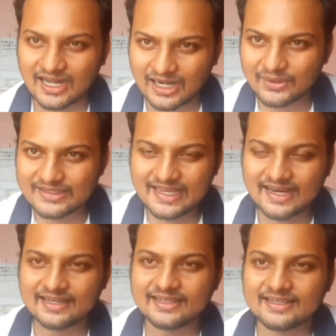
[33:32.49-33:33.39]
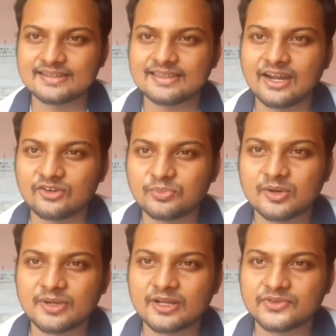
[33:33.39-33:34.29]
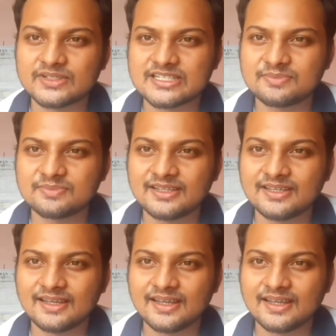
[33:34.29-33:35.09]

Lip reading: how exactly they have to prepare for SSB,